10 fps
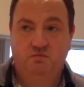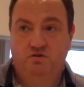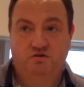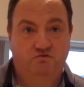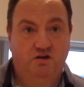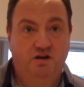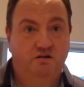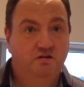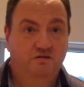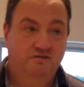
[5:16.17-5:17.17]
Which is great.
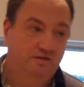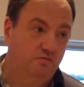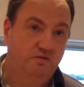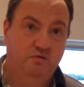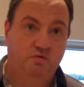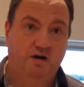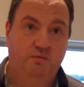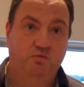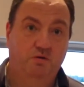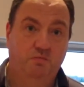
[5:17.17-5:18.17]
So they're
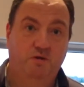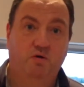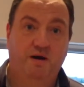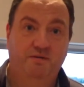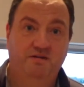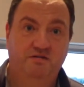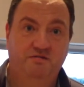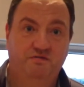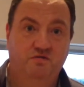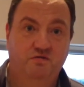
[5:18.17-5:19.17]
quite, would be quite happy
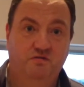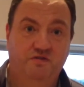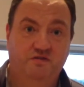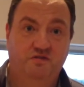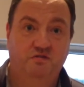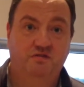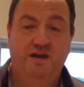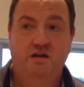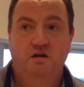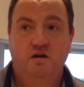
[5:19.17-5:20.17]
to do
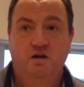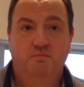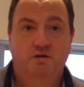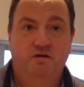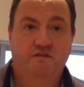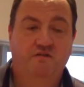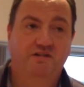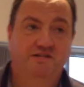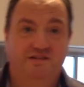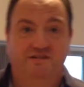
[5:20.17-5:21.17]
that. But if
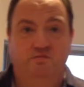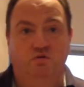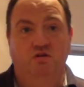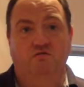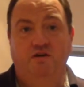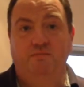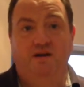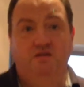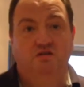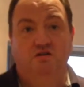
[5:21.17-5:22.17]
Isaac doesn't want the
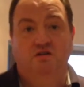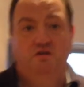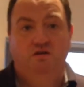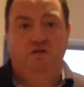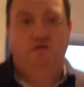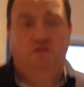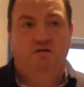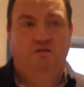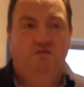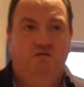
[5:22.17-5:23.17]
rematch,
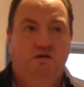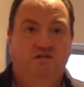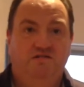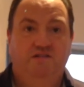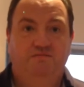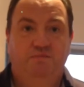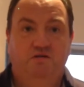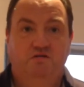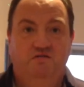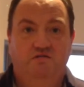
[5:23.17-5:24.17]
he says
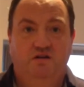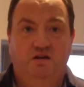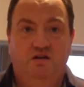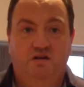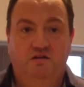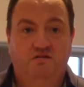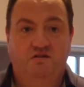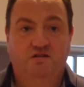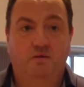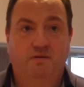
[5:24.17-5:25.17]
because it's
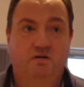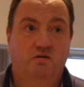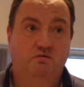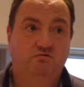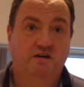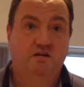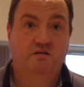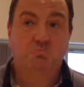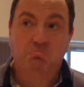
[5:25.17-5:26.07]
just going back on old ground.